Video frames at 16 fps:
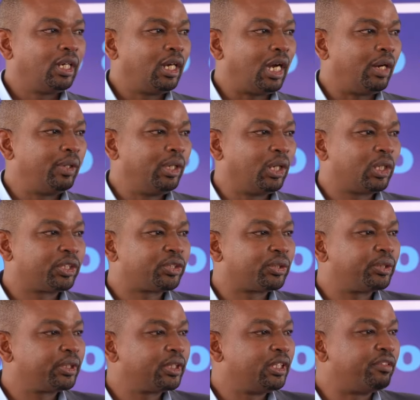I will
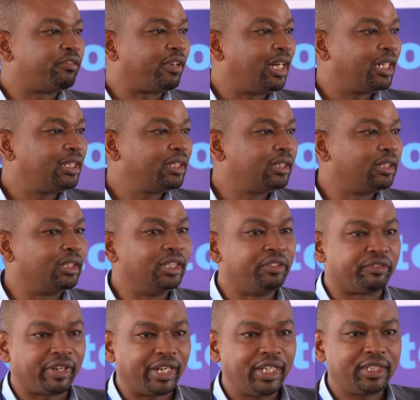also
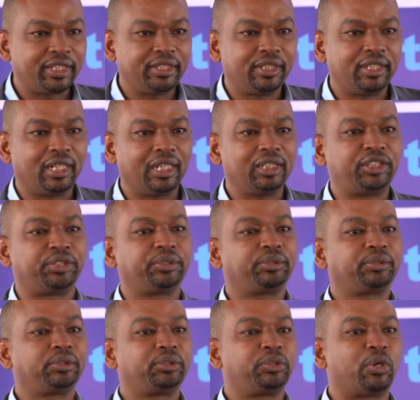invite and indulge you
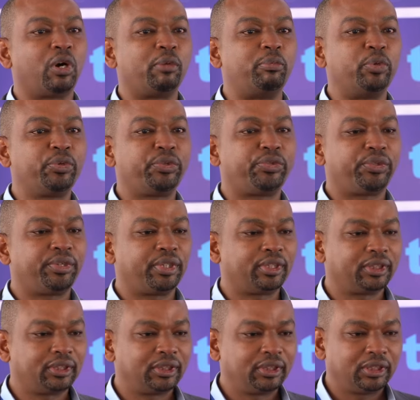to our booth.
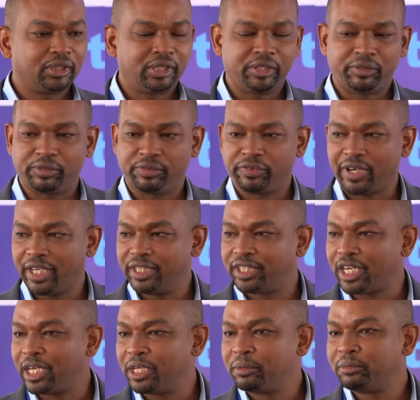If you find
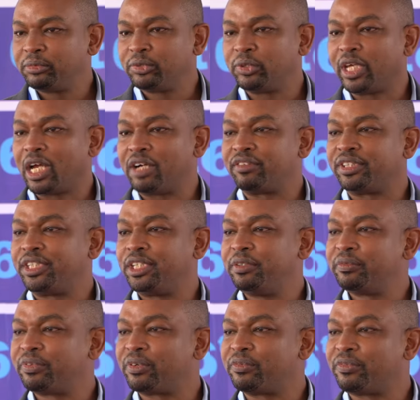time, we have a
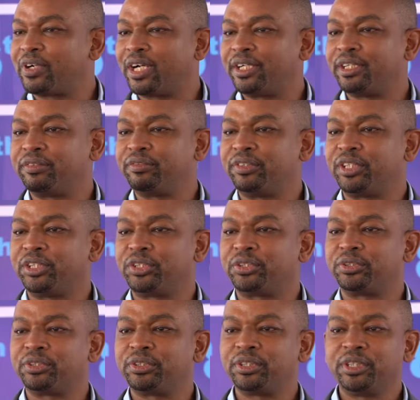team from Fahari
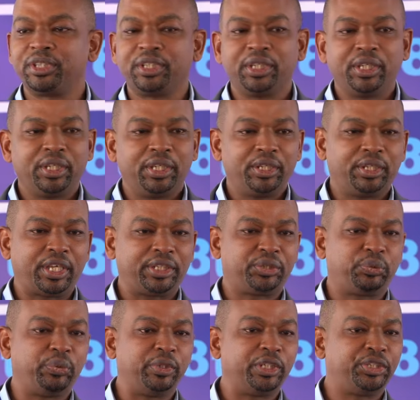Aviation
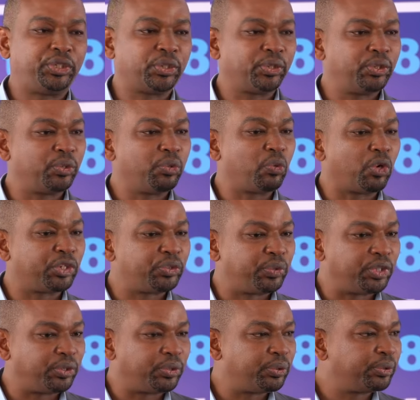that will show you what
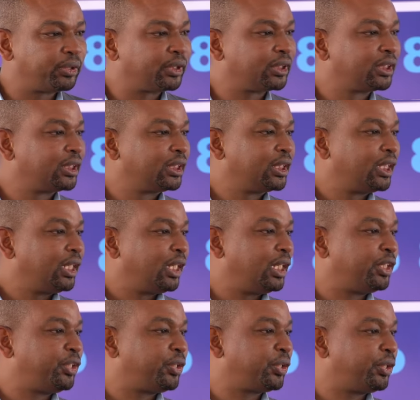we do,
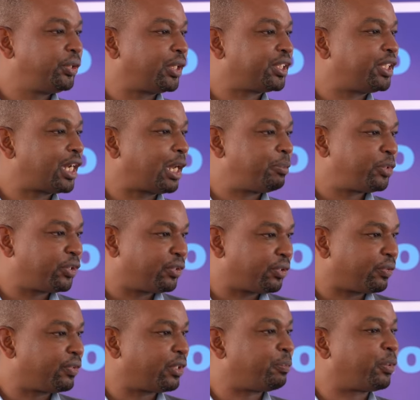show you a snapshot
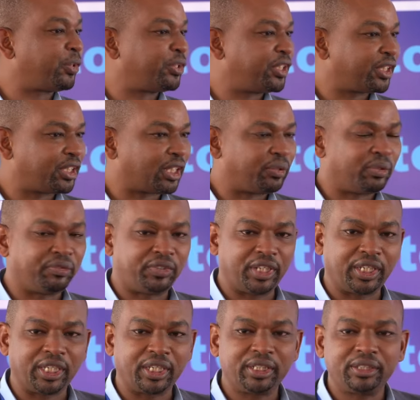of the project that we've
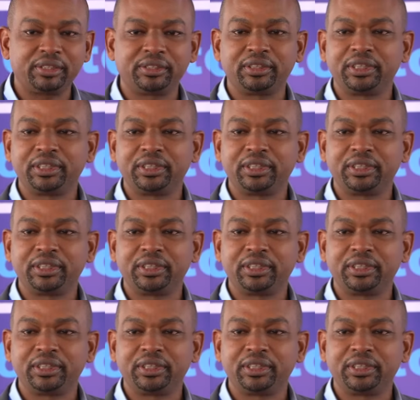taken